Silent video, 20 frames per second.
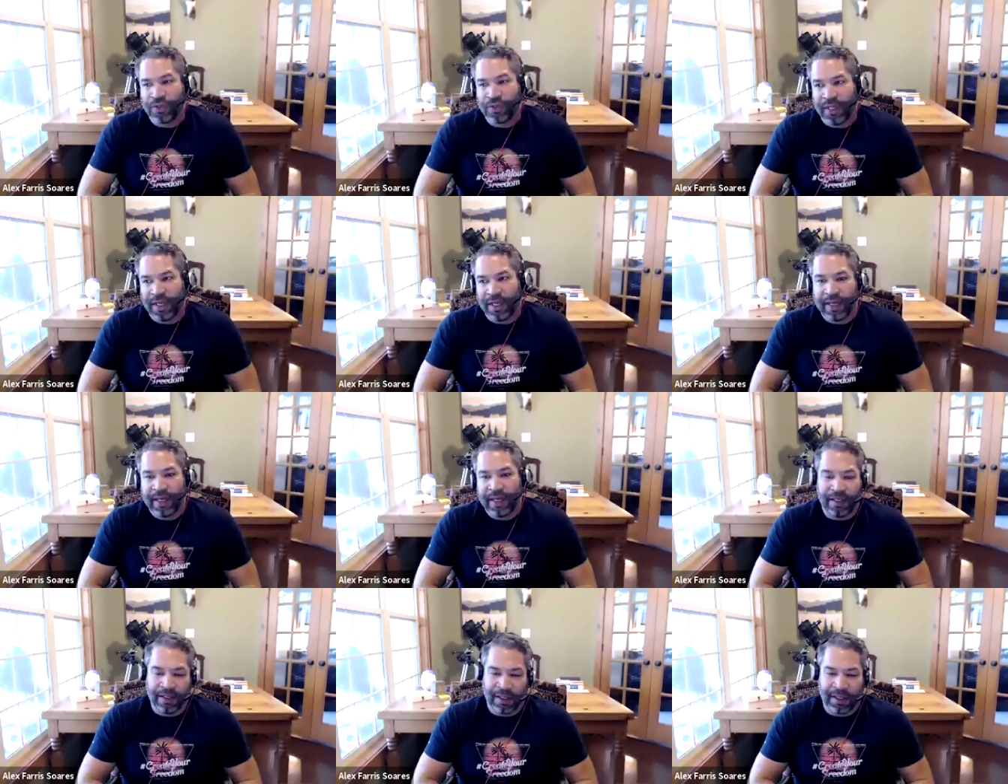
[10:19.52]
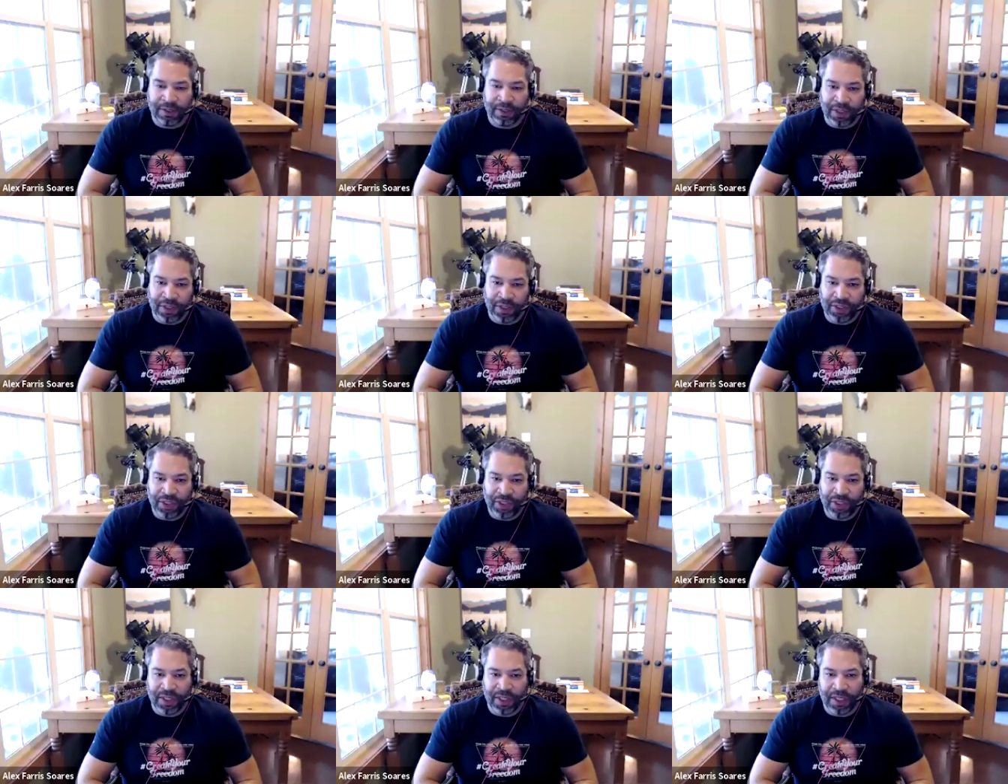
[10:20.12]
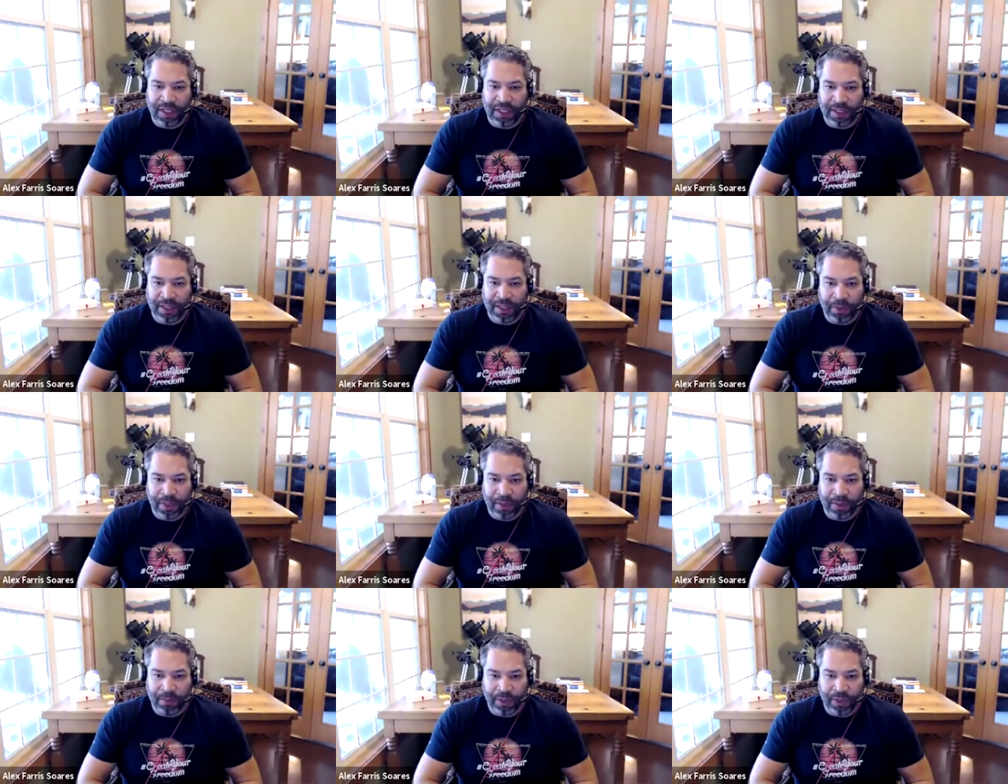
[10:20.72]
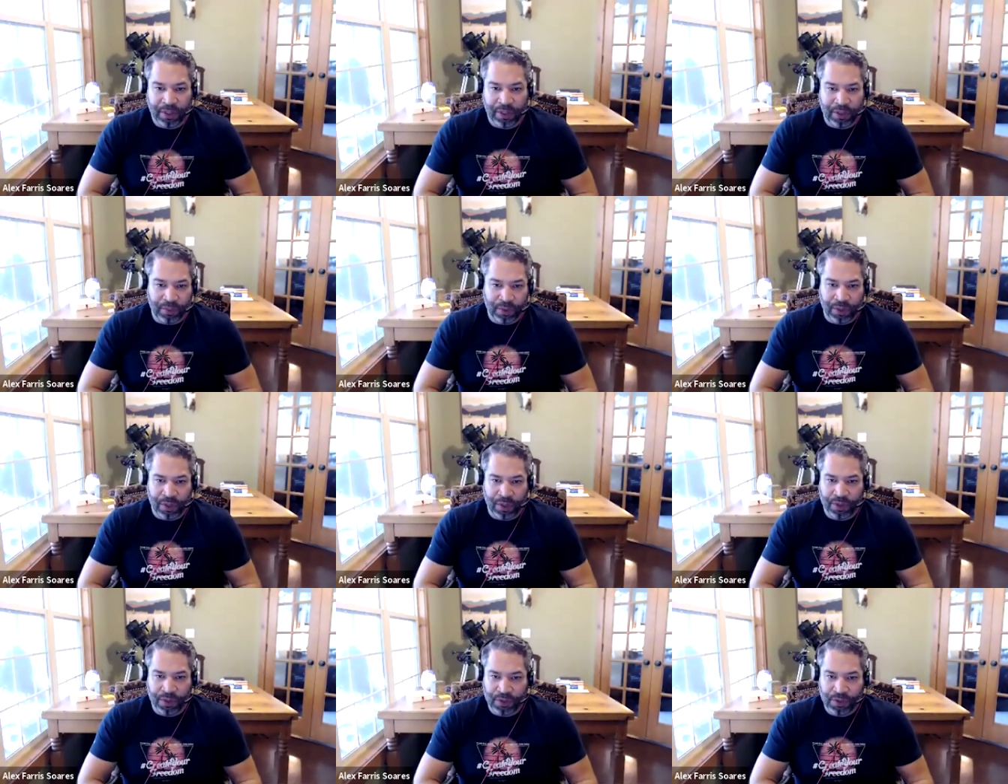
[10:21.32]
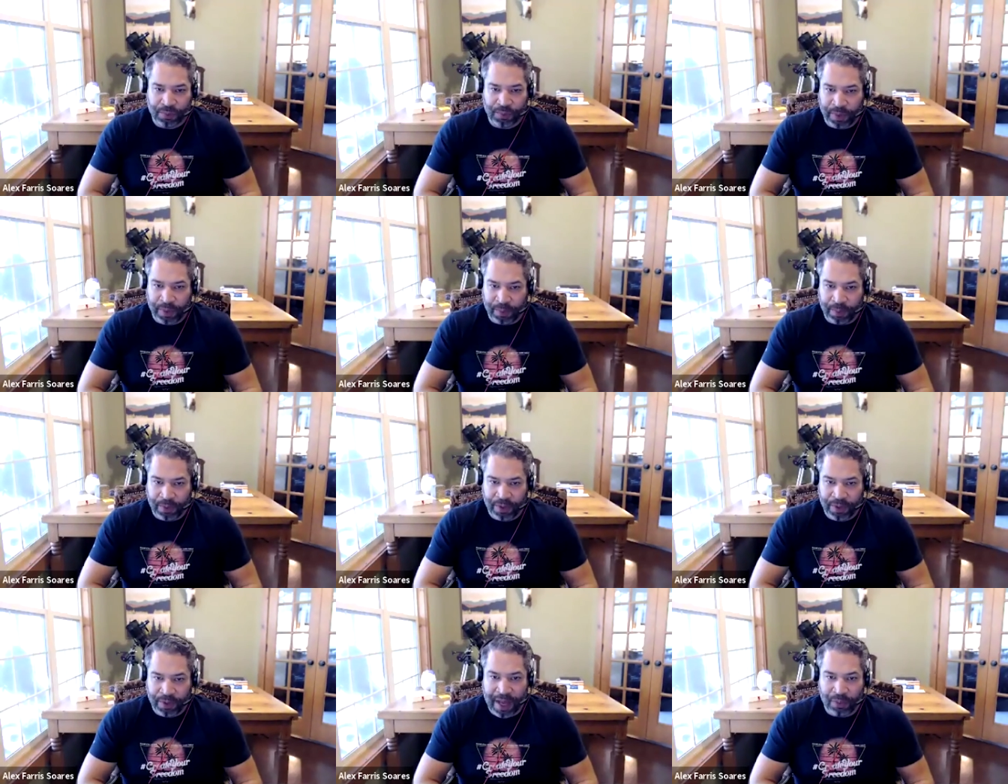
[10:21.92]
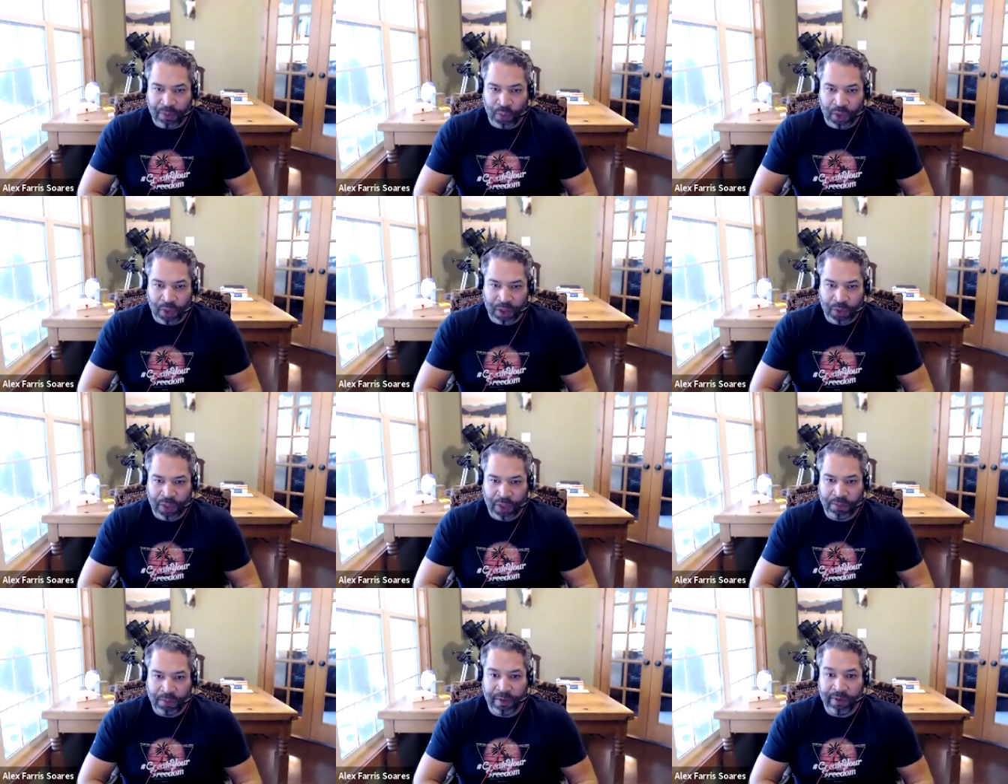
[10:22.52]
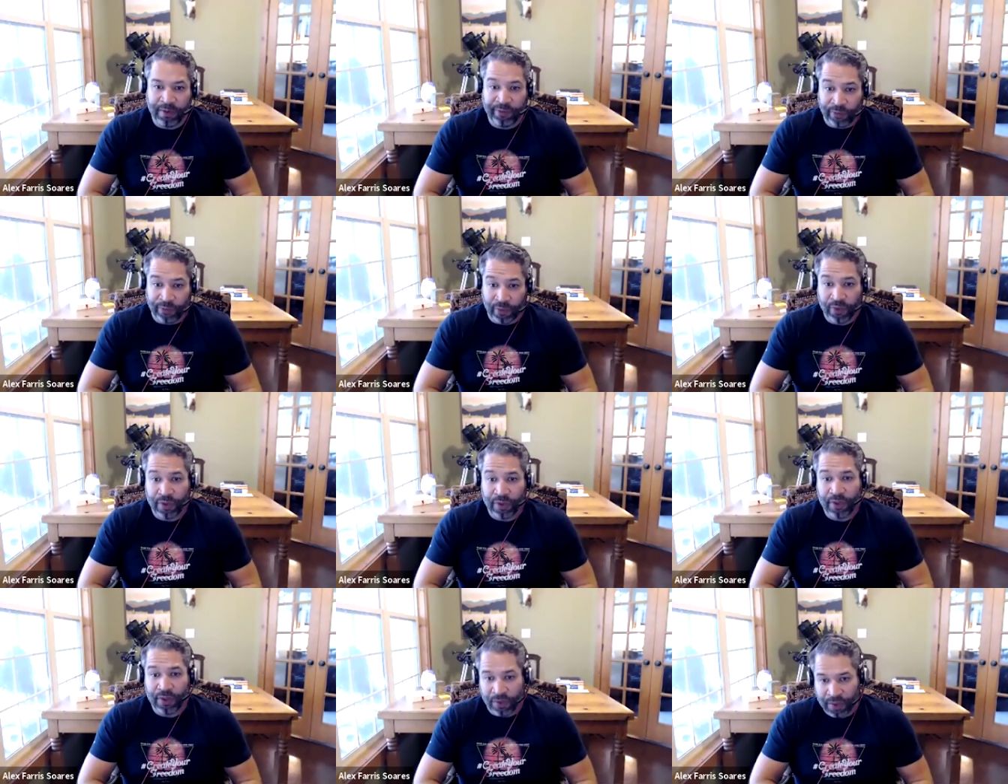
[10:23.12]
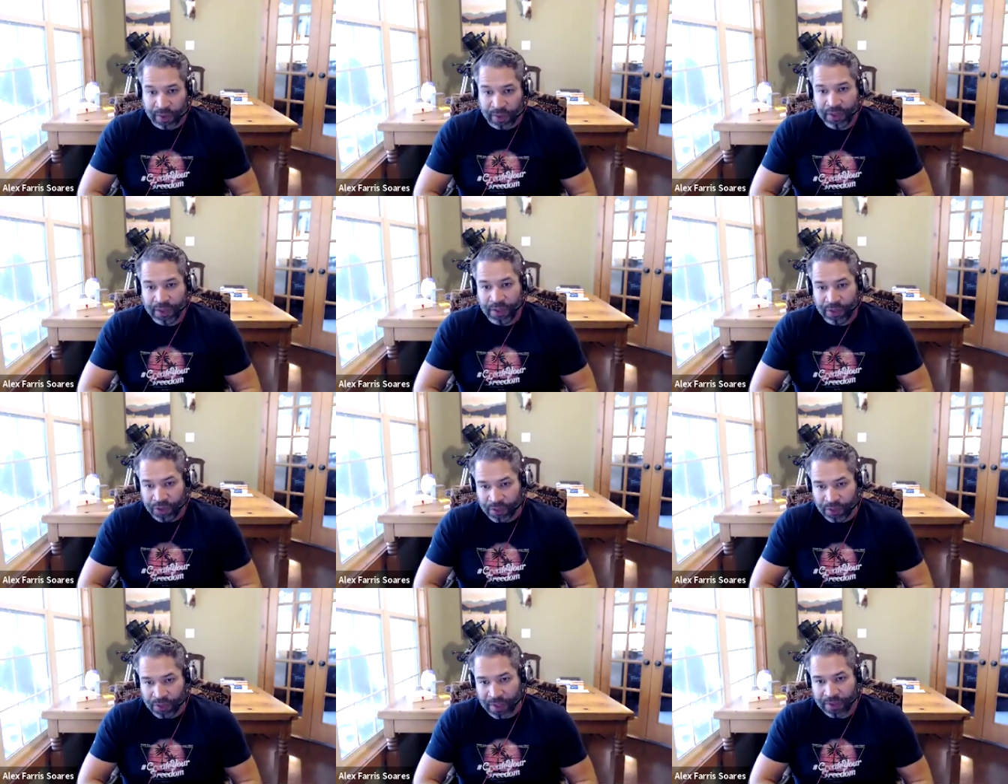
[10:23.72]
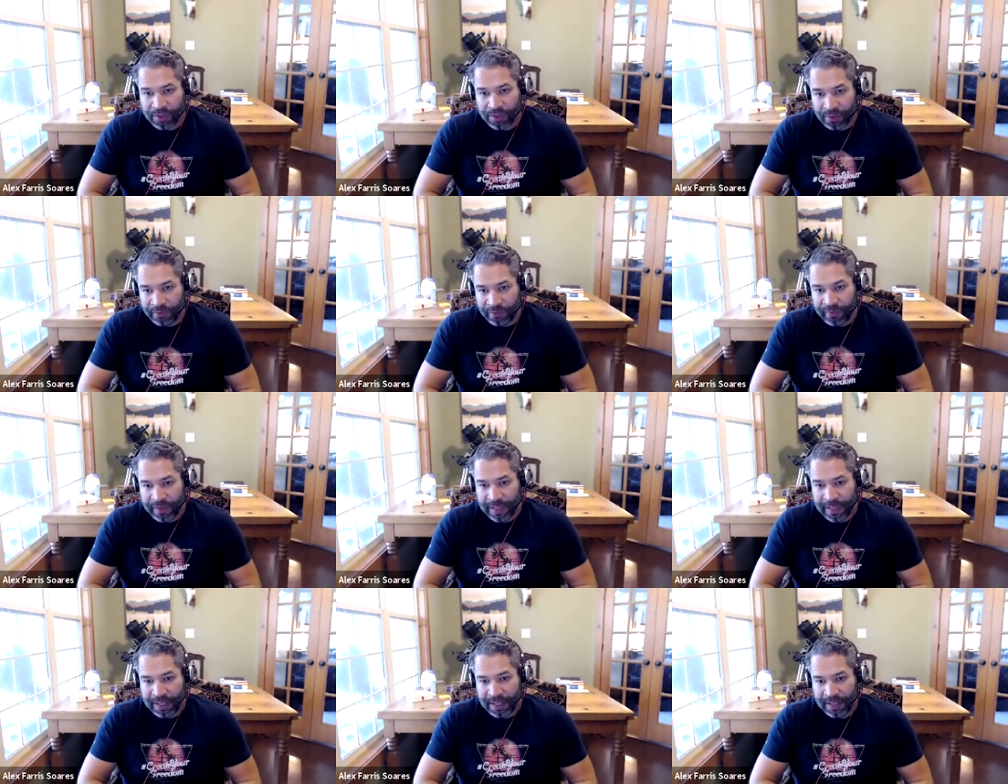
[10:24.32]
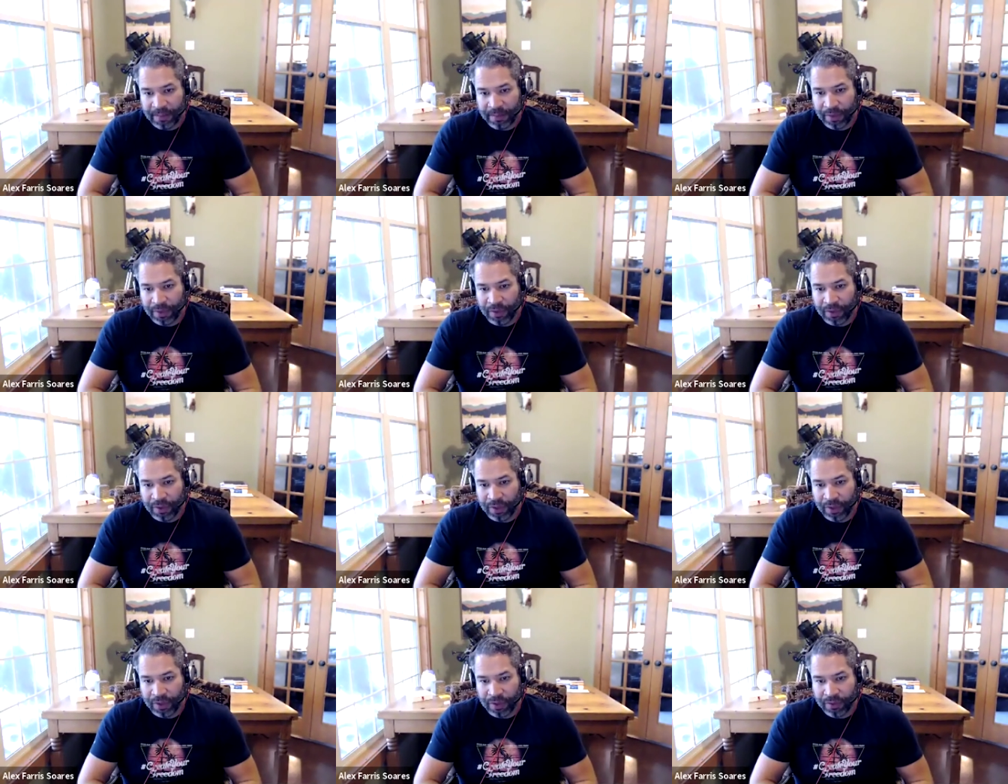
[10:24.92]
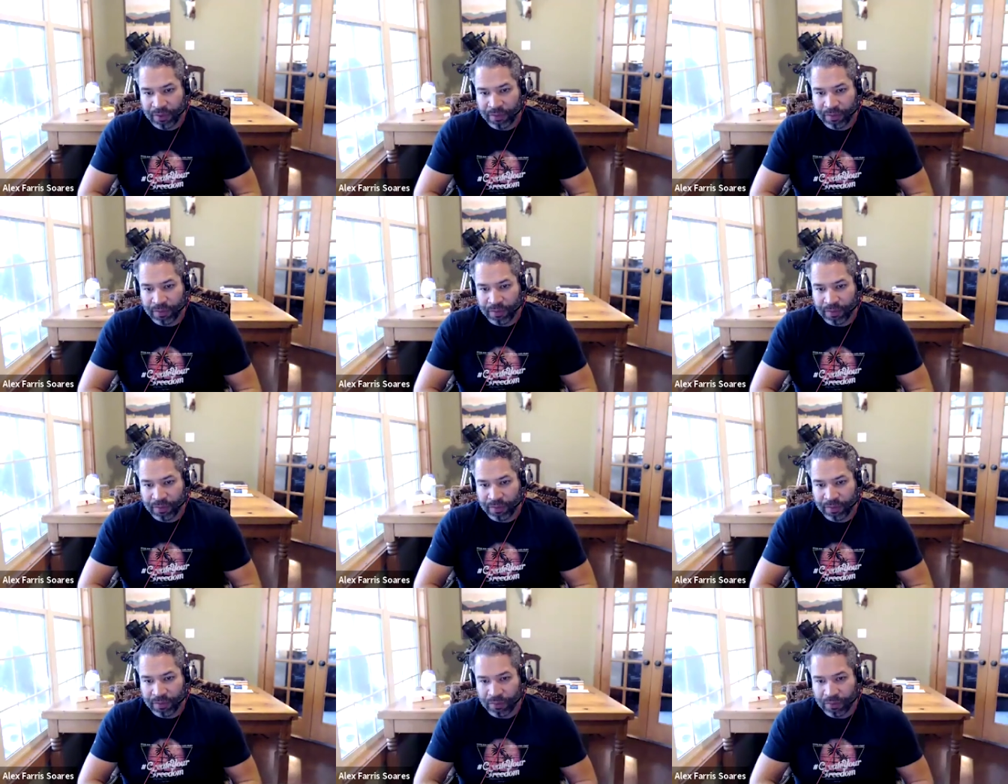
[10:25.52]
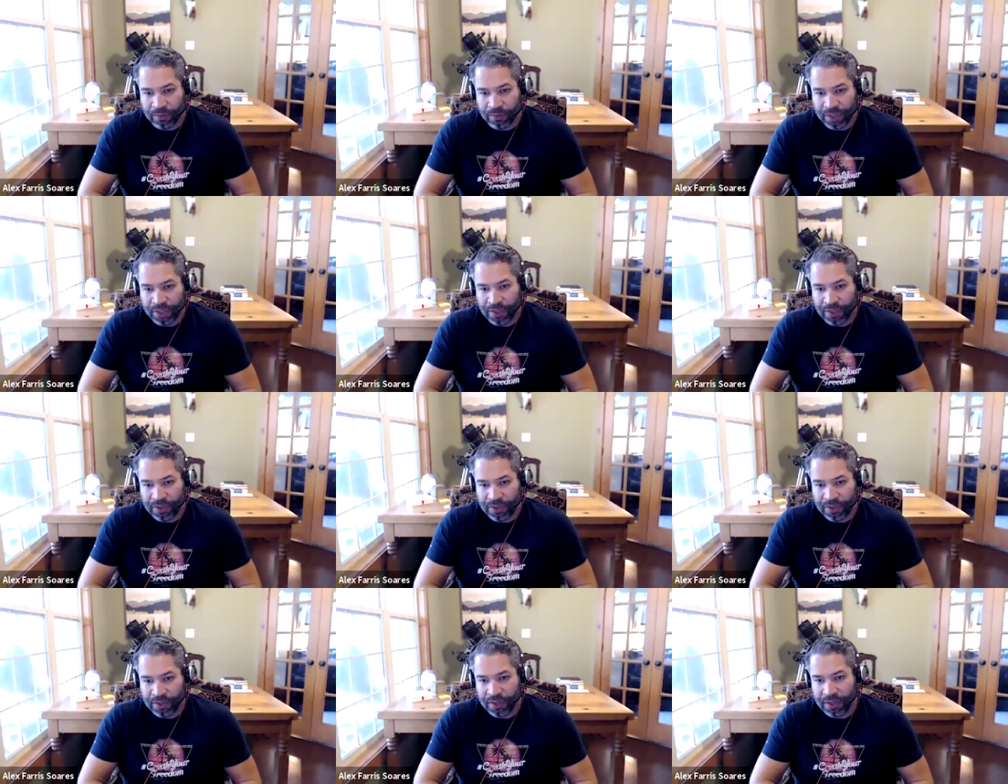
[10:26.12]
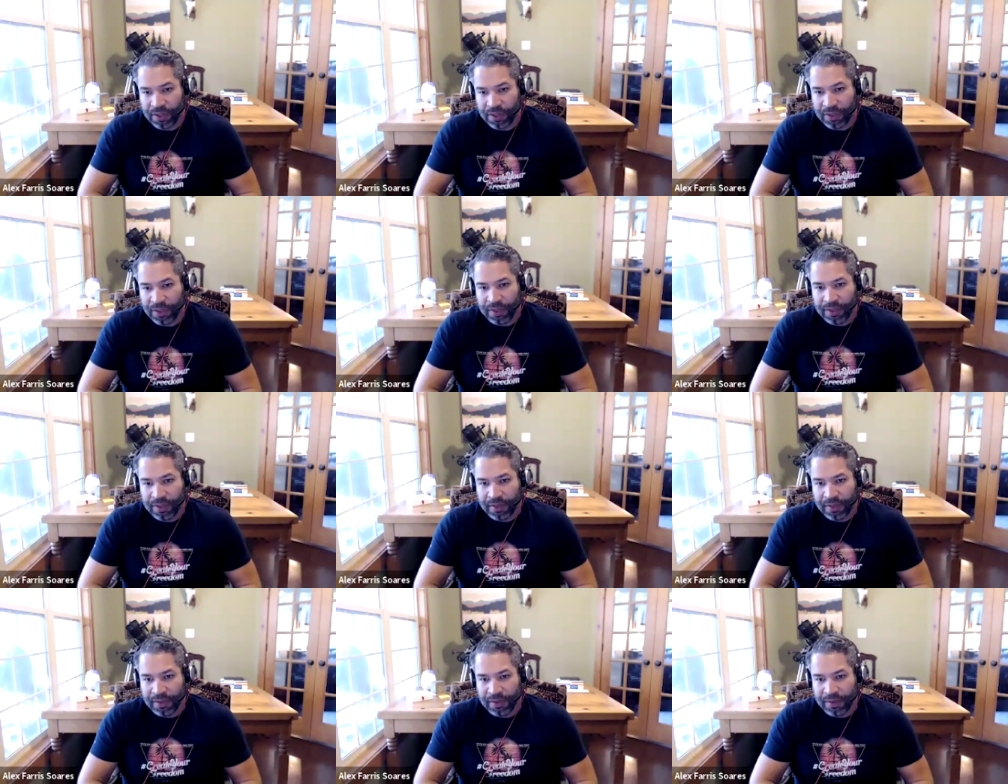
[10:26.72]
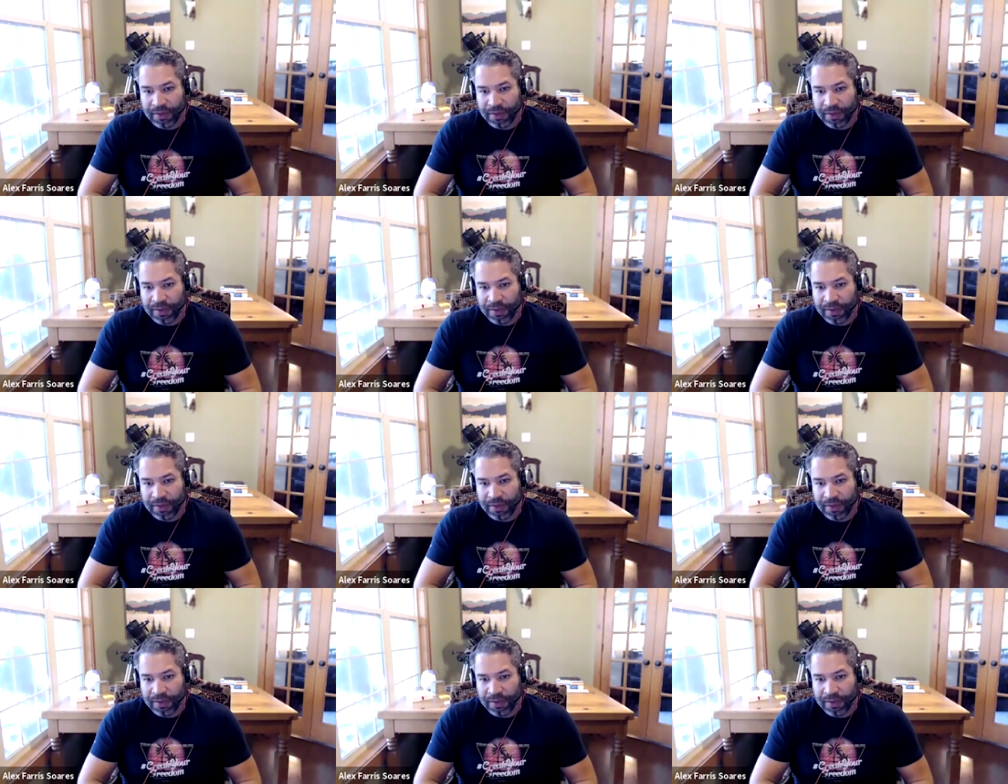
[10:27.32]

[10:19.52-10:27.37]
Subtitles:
and those, that electrician and the plumber, were those people you had worked with before, or did you also find them through your own research?